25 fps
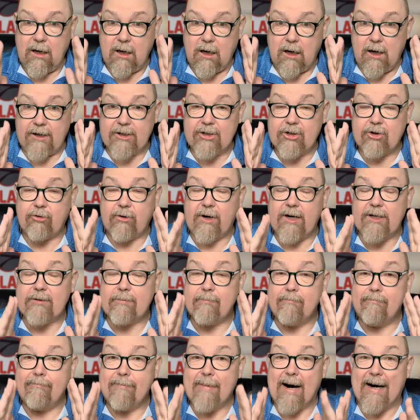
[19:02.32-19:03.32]
I
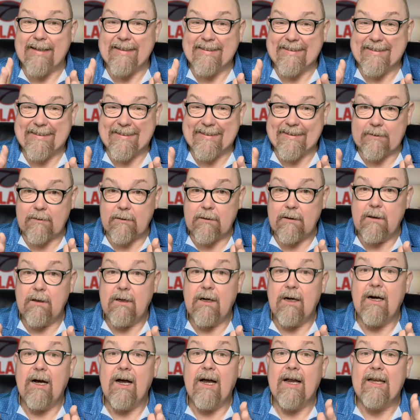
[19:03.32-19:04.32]
stress must,
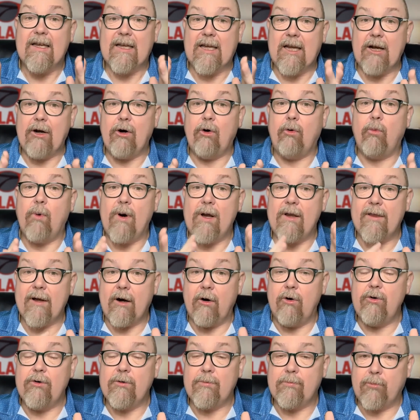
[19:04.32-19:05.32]
deal with
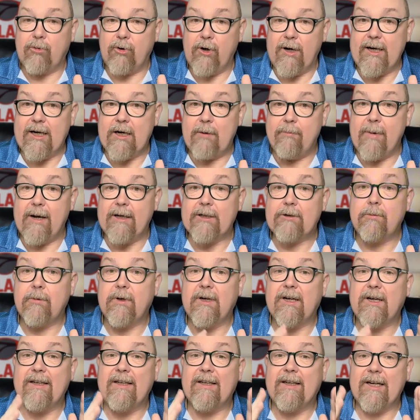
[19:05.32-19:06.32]
those
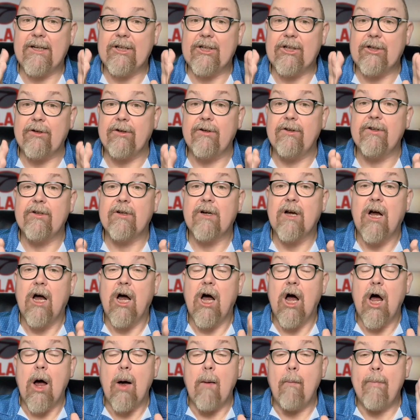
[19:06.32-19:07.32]
pre-commencement conditions
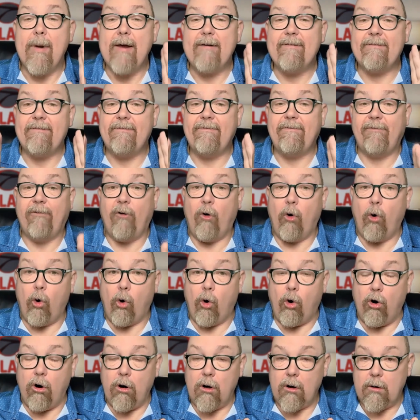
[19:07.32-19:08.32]

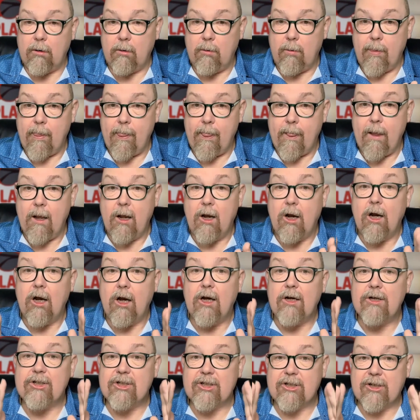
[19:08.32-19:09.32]
before
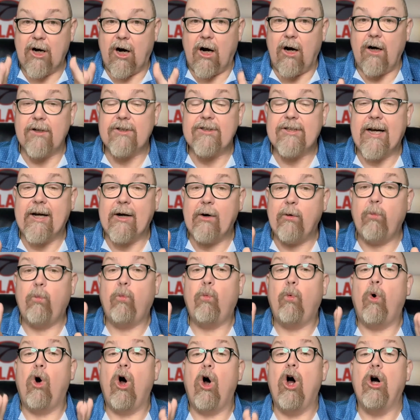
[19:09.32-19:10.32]
starting
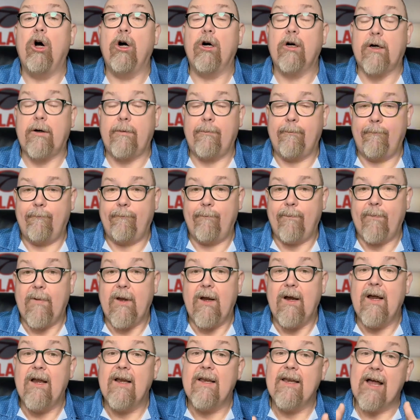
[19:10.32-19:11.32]
work.
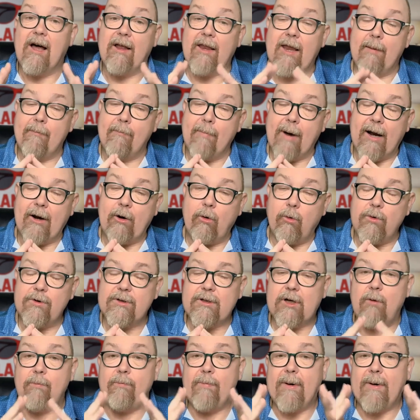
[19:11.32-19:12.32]
Now, there may
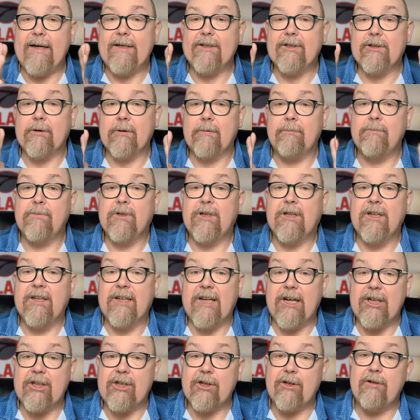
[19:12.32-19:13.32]
also be some
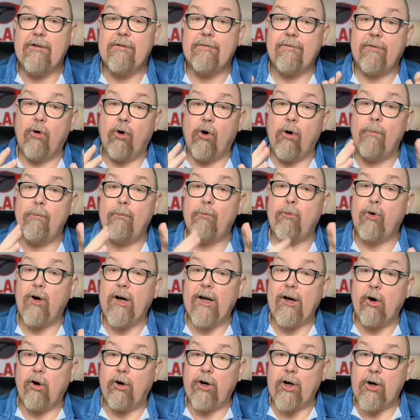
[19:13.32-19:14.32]
conditions for
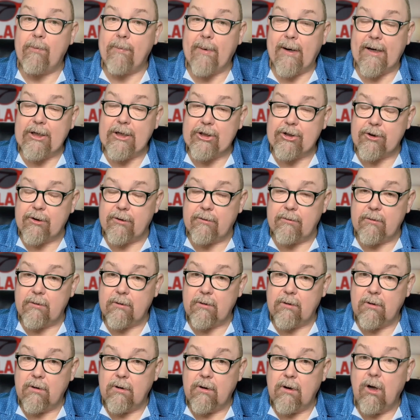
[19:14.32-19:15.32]
pre-occupation
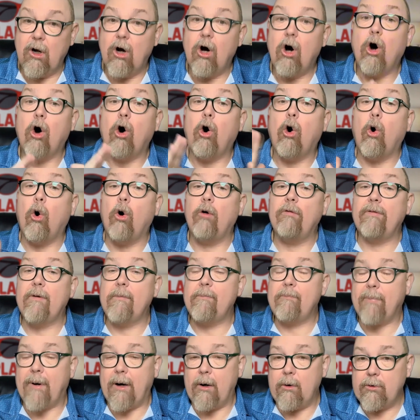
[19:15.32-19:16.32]
or for
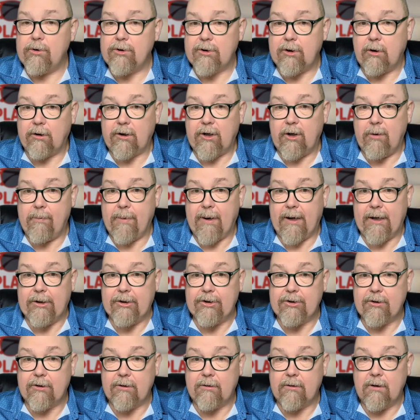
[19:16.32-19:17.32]

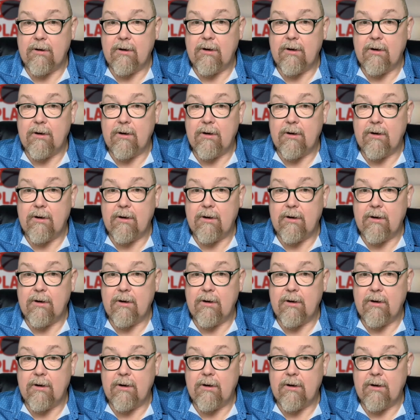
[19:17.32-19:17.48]
post-occupation,